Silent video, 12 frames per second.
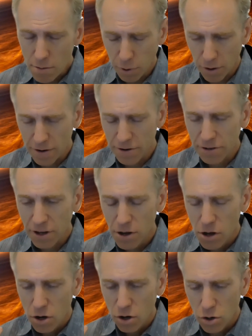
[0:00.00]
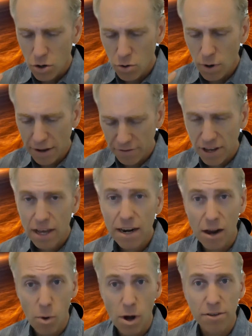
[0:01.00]
partners, who have said,
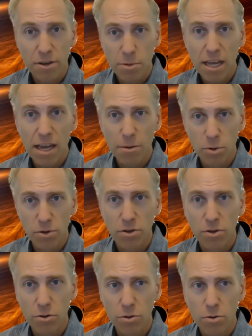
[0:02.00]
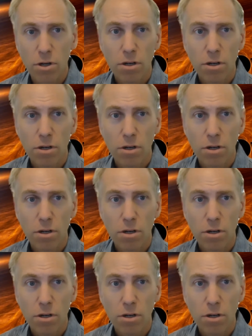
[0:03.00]
I want to be able to